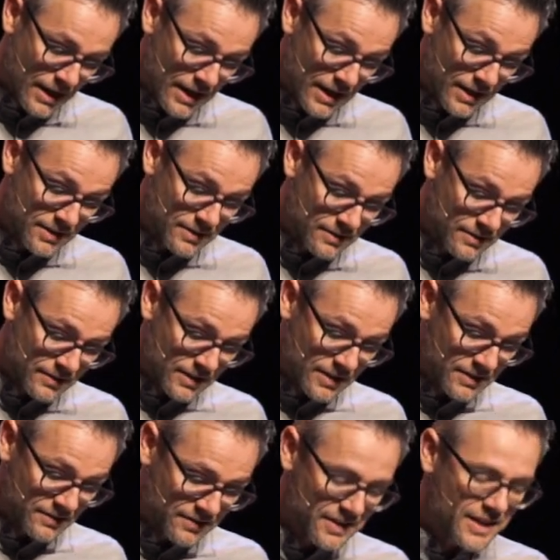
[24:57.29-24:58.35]
and
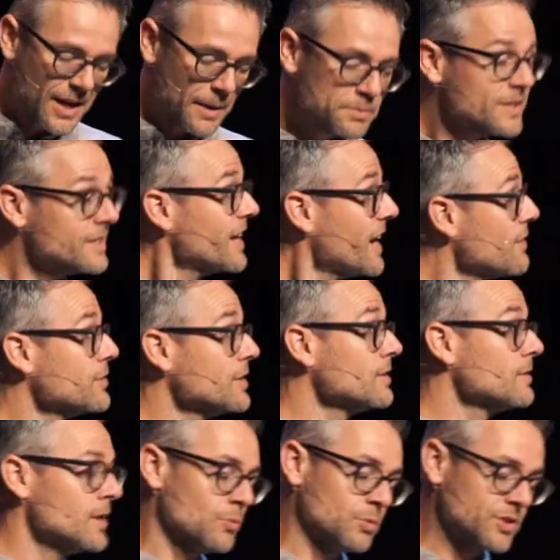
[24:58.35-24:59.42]
it's kept in heaven,
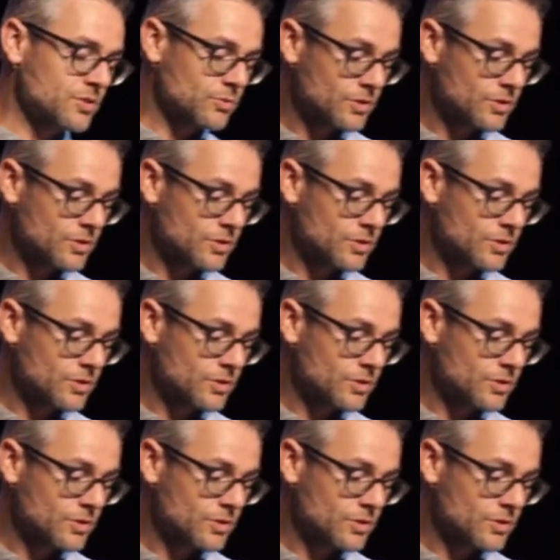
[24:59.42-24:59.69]
which